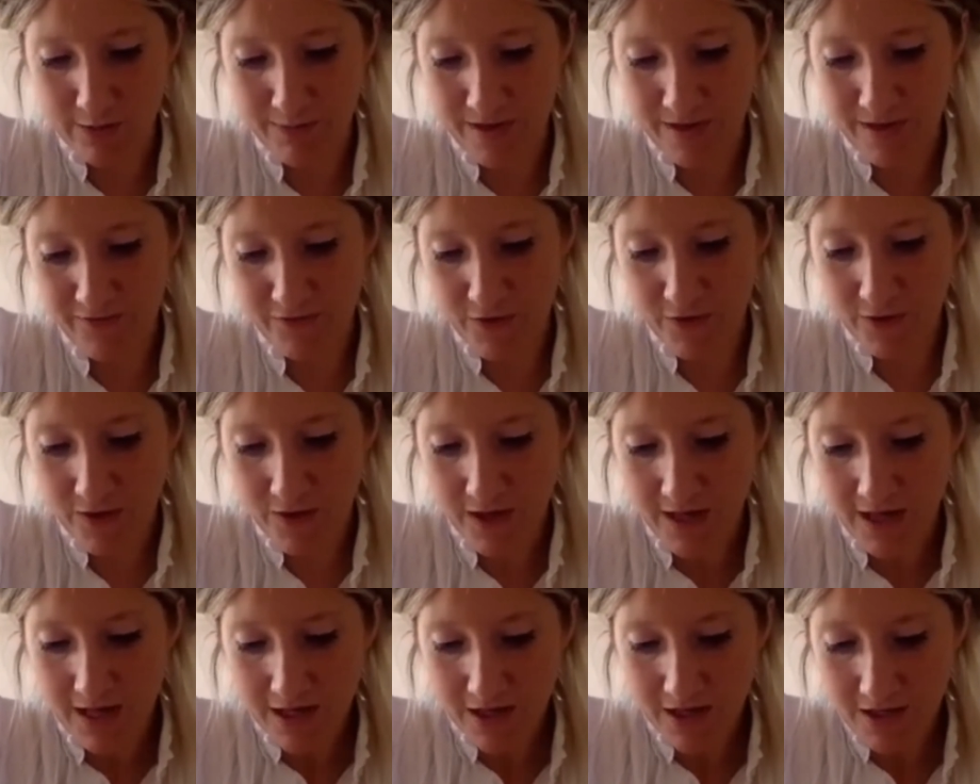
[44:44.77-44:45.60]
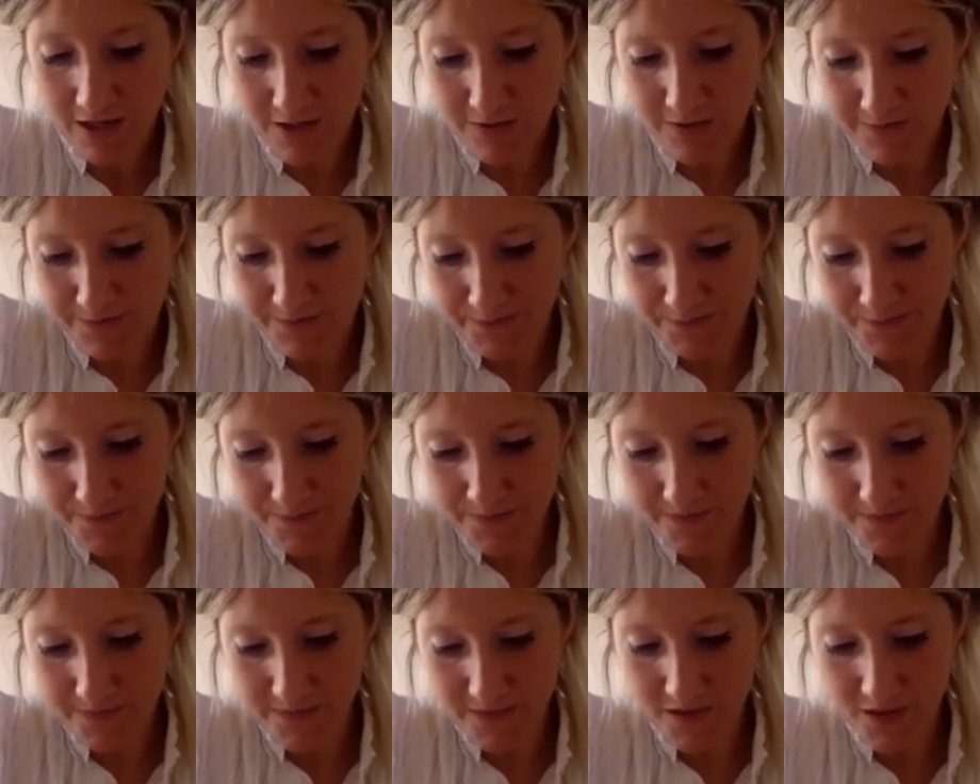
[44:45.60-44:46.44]
But if you're gonna
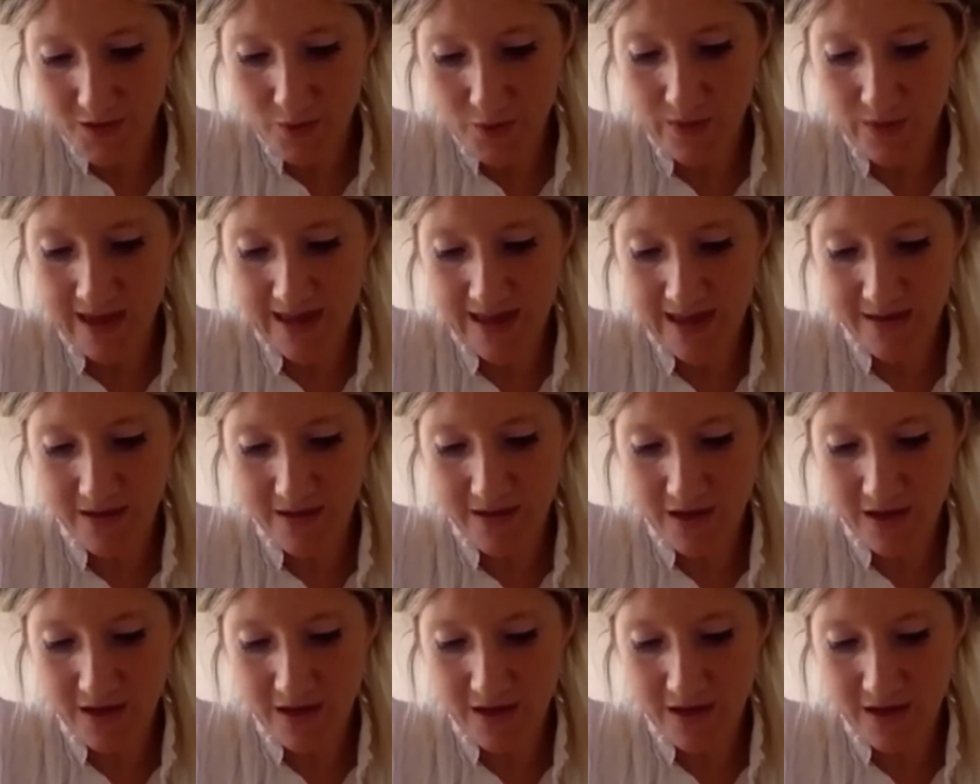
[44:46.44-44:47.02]
wear